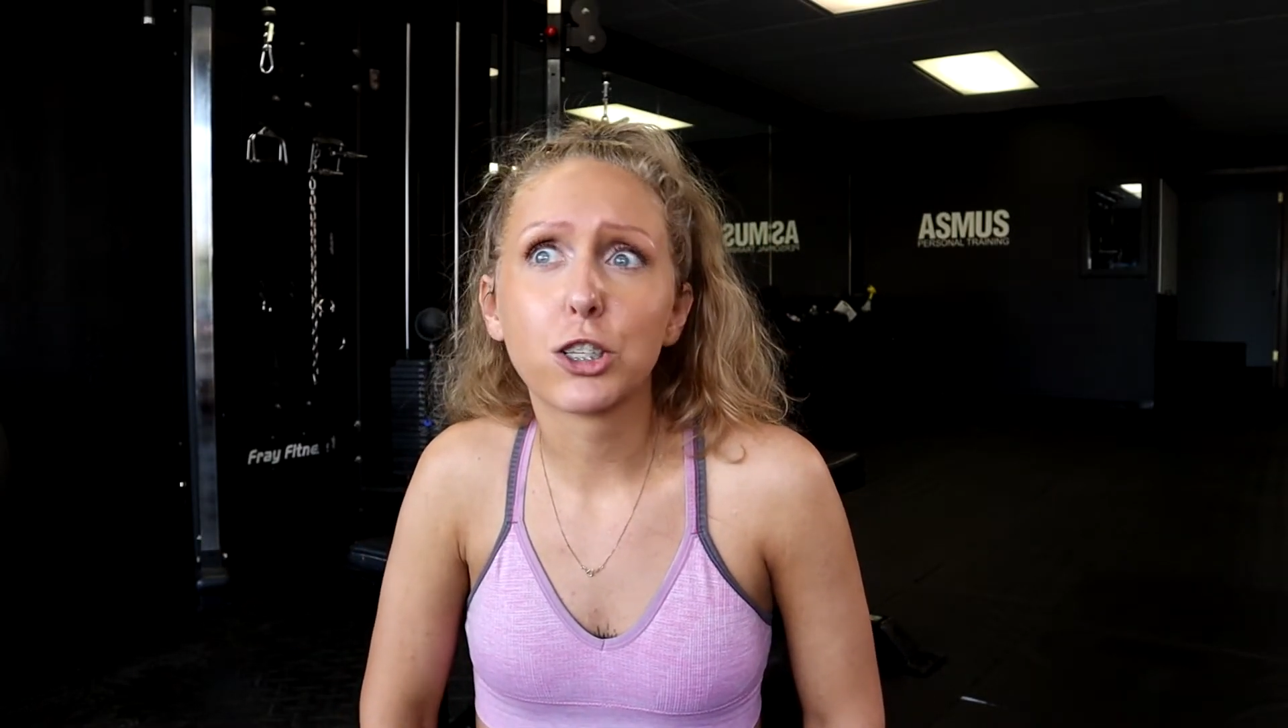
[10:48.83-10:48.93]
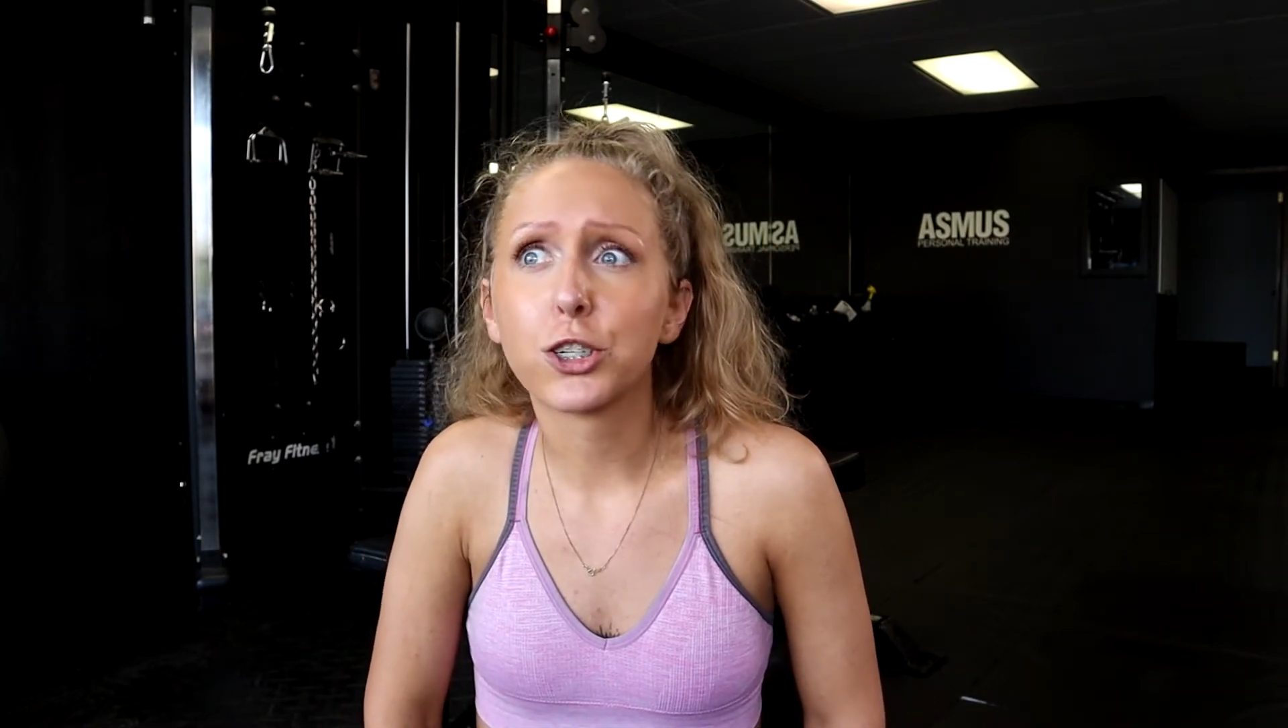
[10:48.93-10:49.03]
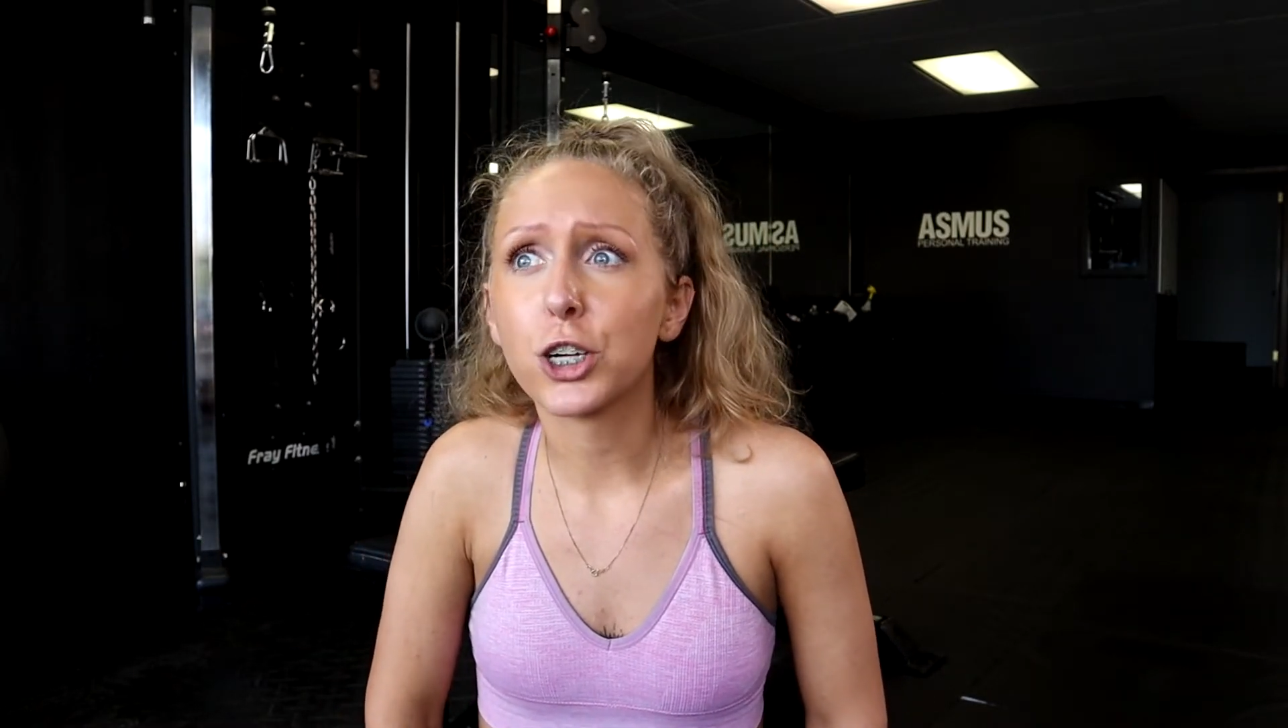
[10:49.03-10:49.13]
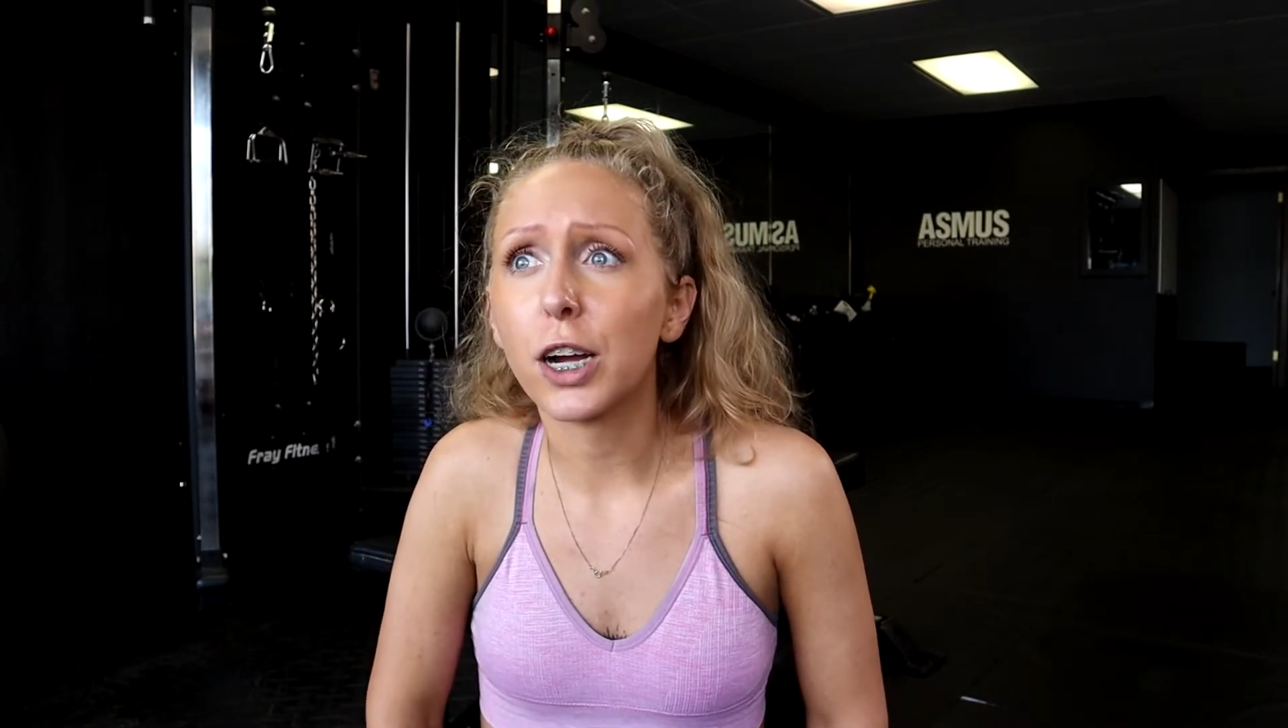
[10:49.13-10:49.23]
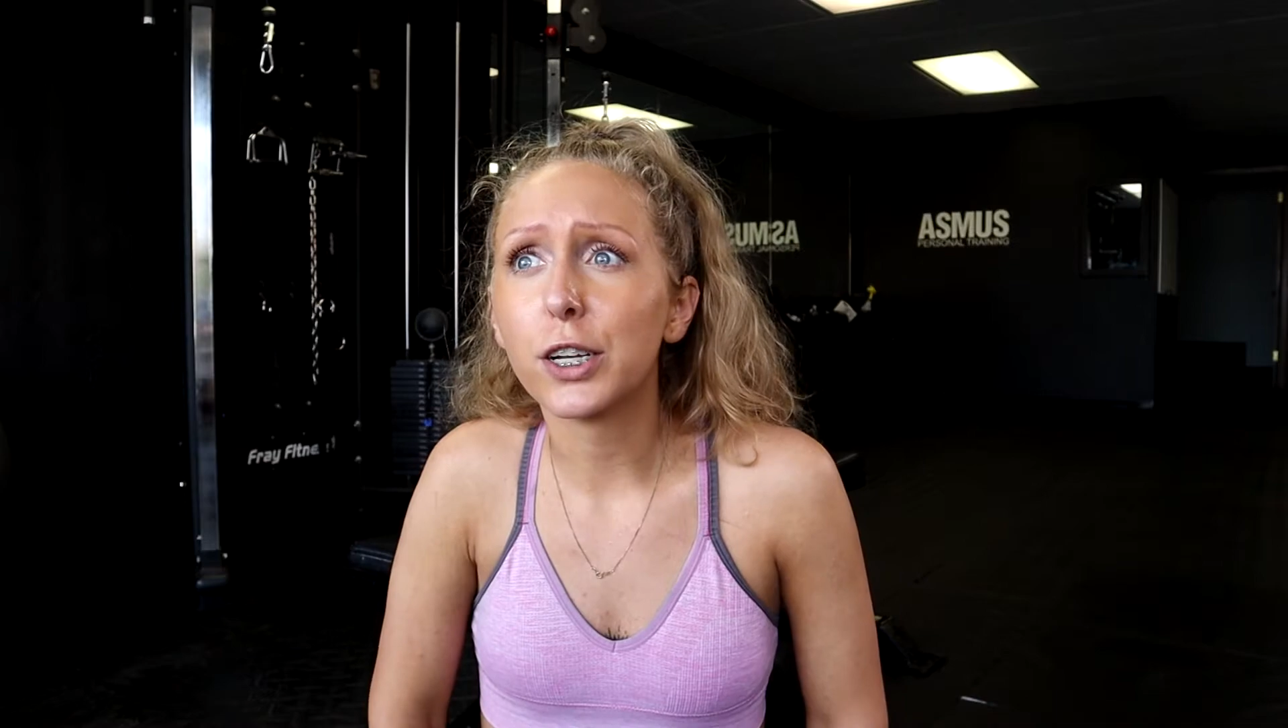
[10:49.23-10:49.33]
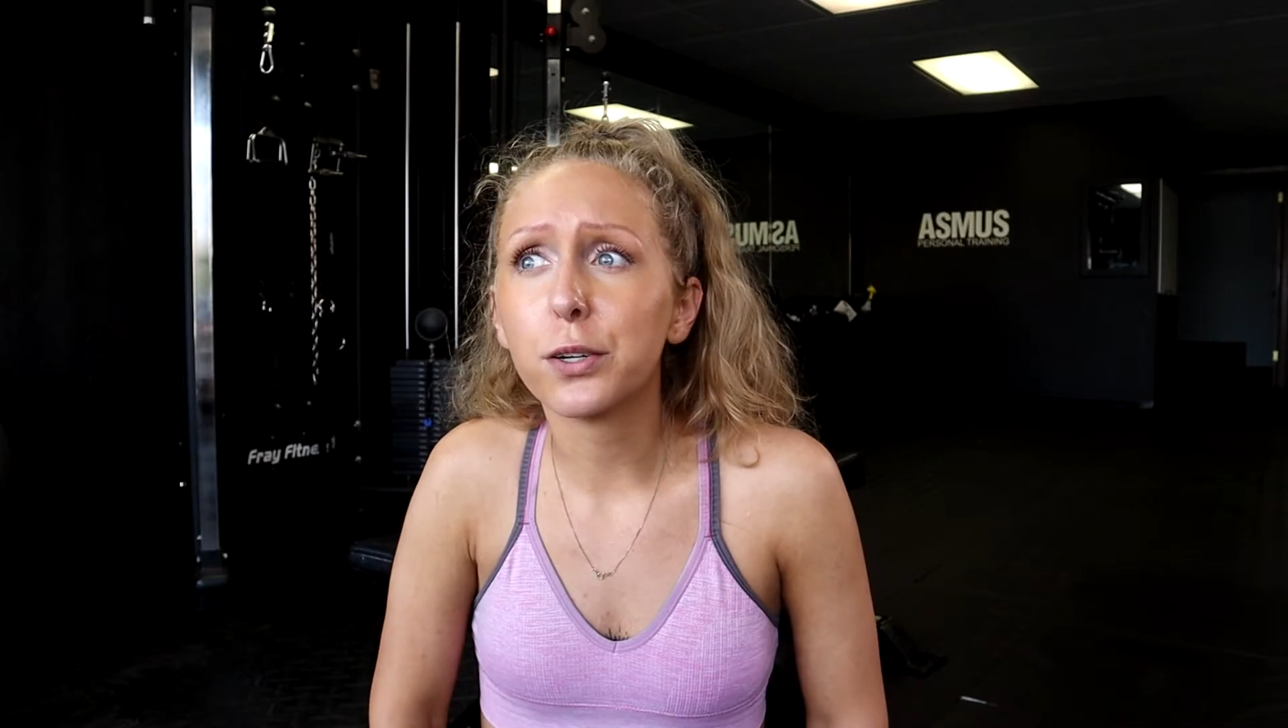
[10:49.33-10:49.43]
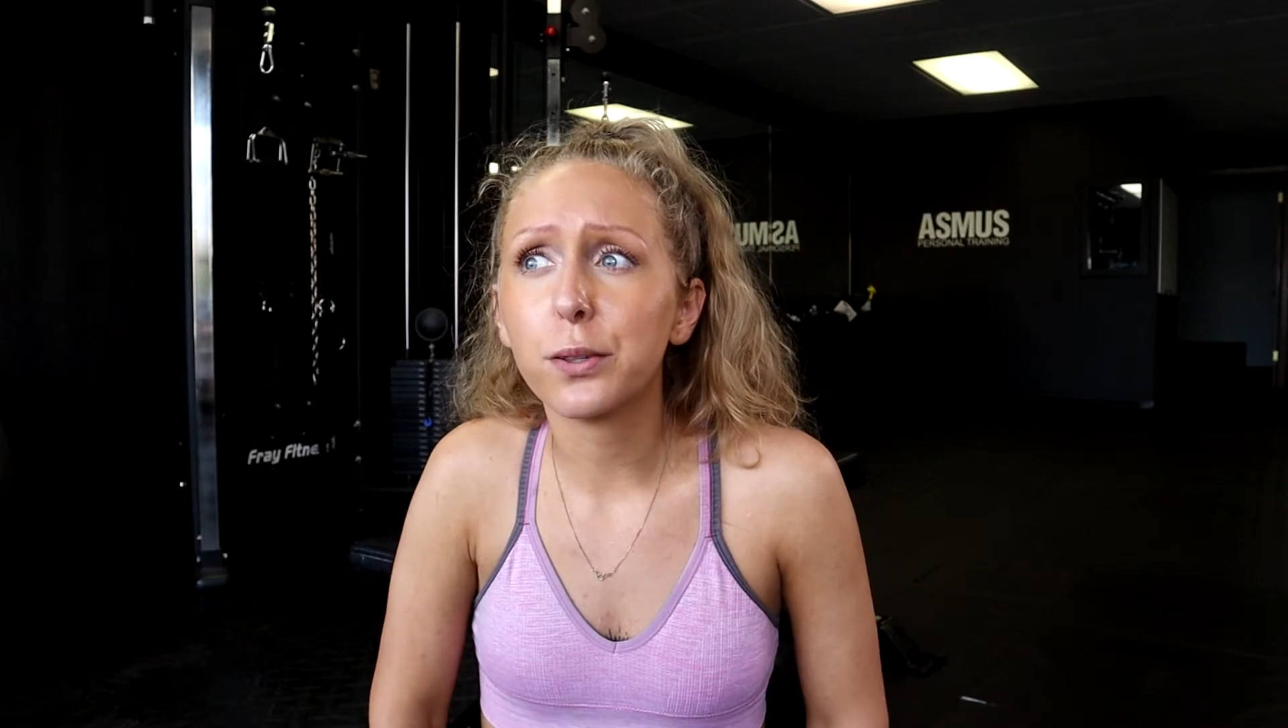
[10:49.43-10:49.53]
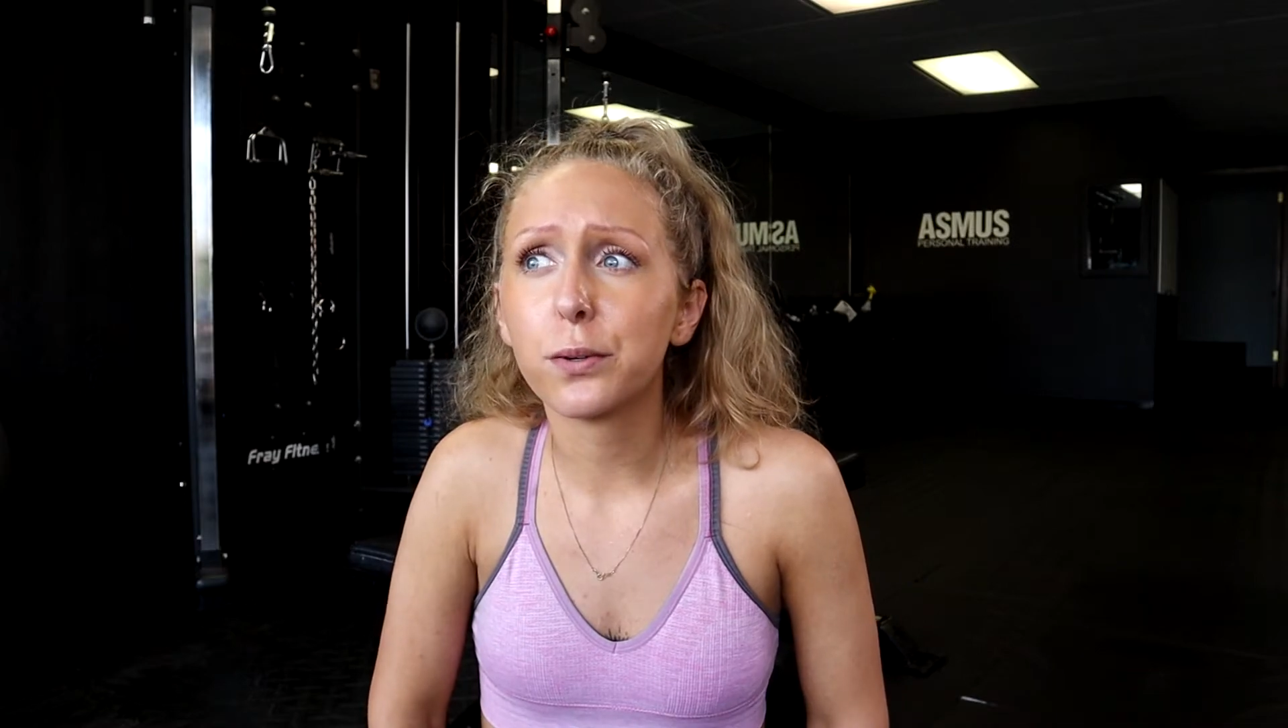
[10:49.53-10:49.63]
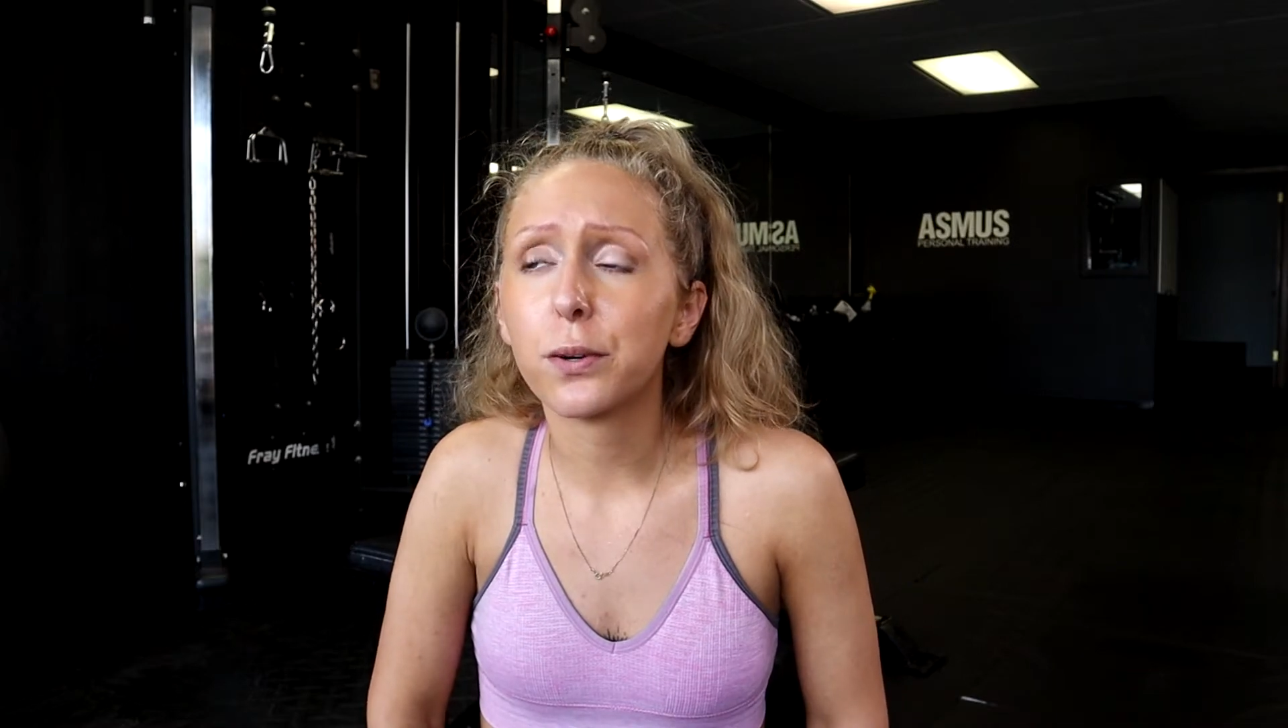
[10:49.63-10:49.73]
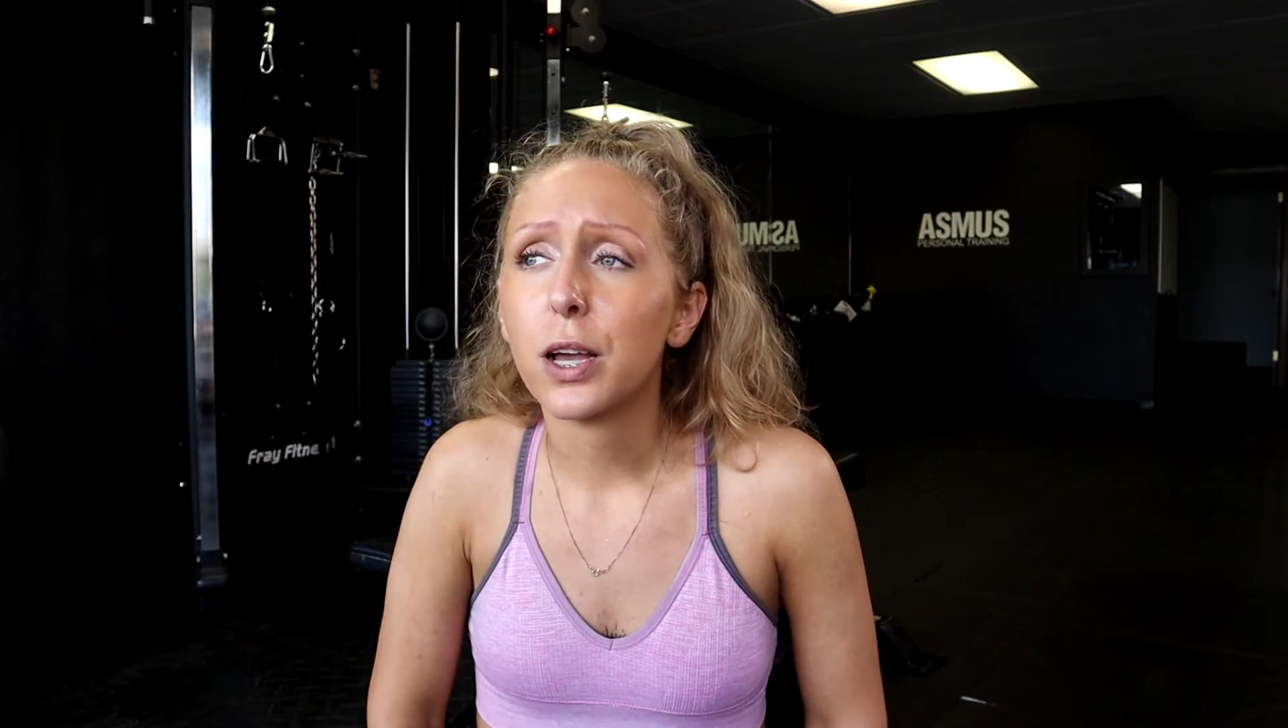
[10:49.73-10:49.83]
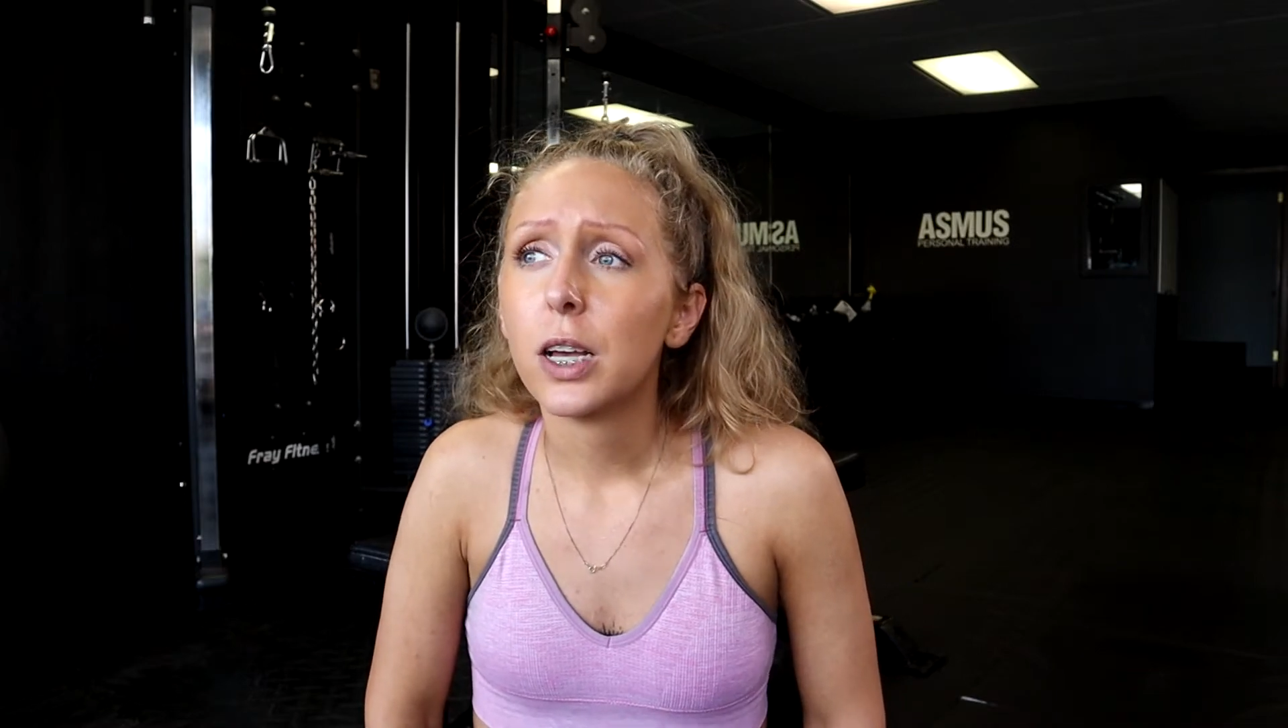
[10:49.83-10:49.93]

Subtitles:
try new glute